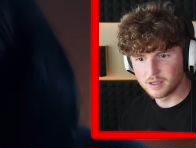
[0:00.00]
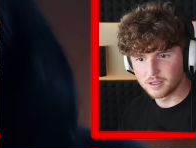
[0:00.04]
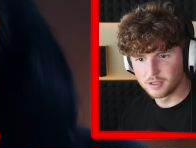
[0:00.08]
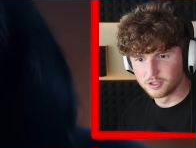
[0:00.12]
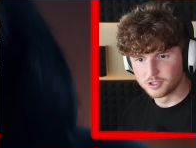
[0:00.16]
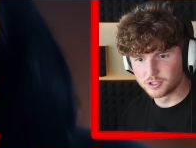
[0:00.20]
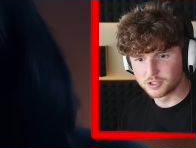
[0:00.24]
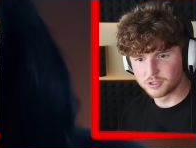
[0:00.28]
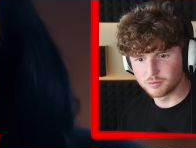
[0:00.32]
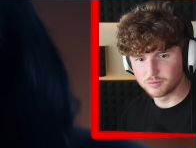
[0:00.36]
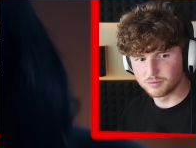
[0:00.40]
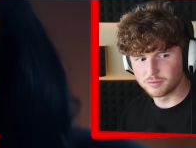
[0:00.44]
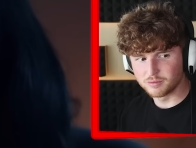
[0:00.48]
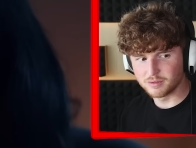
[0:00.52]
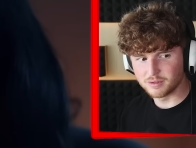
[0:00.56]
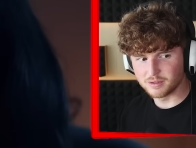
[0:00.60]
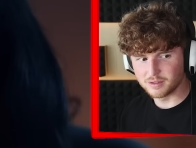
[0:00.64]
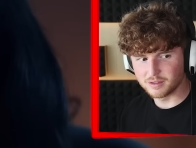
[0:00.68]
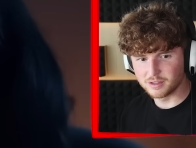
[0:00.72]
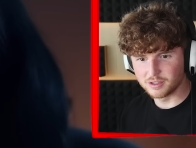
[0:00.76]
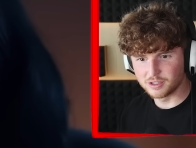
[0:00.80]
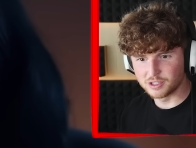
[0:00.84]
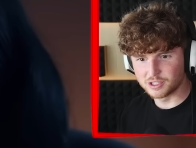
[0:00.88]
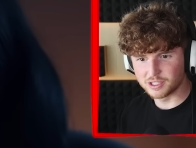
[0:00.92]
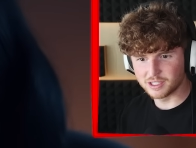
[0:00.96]
You
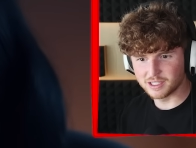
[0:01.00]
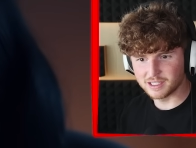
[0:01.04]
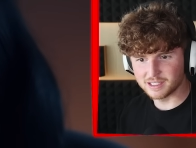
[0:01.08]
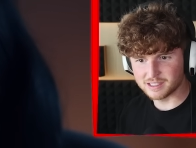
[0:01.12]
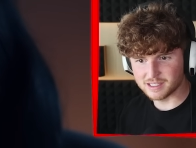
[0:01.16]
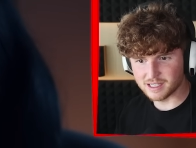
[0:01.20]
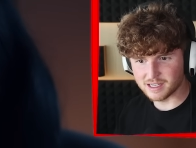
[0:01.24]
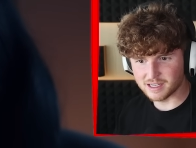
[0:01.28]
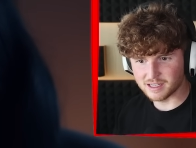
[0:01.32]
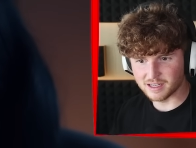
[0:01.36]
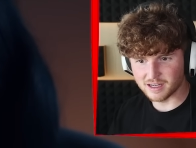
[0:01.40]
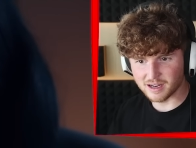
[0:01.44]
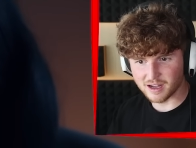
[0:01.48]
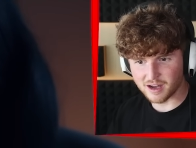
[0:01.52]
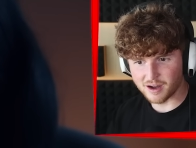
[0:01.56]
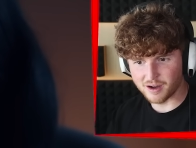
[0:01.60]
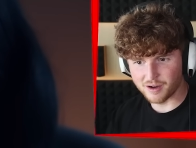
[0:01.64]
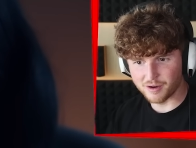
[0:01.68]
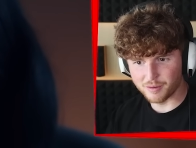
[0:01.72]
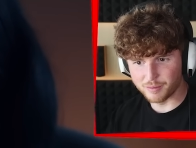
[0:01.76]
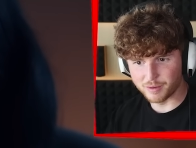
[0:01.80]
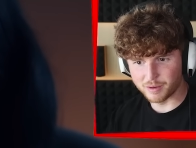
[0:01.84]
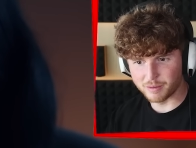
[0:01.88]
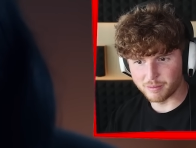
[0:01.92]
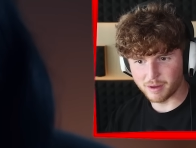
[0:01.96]
should have said
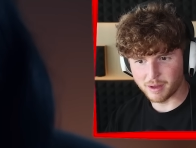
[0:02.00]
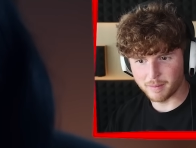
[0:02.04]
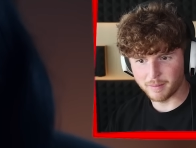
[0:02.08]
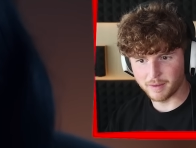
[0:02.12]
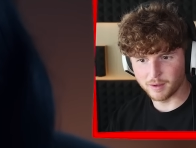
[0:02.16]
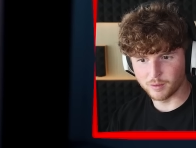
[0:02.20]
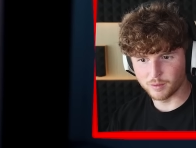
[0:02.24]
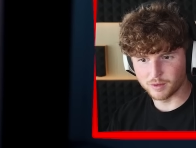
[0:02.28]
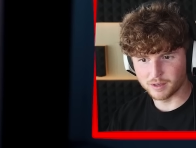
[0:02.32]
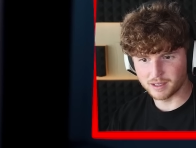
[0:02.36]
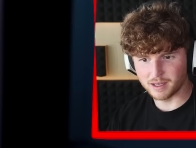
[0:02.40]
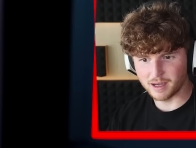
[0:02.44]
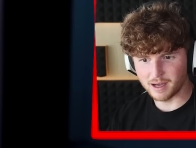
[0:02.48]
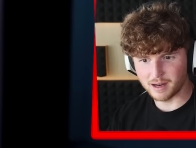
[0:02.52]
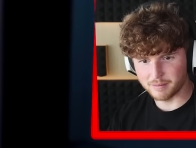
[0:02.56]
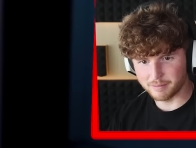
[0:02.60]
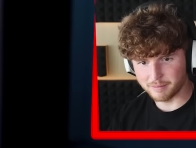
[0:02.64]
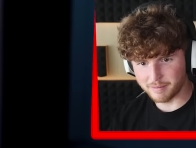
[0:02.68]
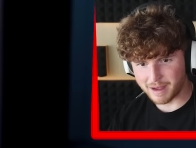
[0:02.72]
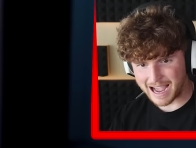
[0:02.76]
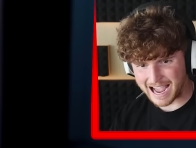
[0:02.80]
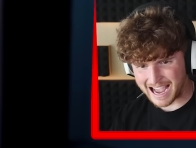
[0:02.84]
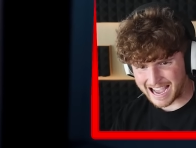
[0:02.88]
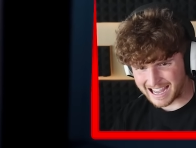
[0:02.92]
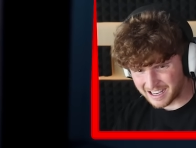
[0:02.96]
no, but maybe you would have gotten
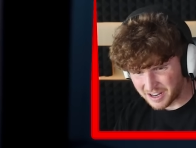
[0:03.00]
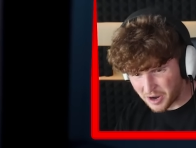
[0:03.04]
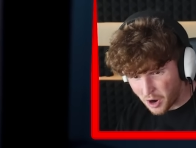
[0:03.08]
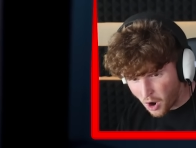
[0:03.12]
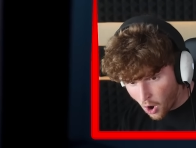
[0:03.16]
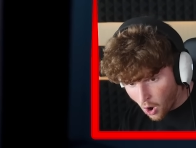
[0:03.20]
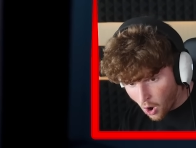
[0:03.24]
mad.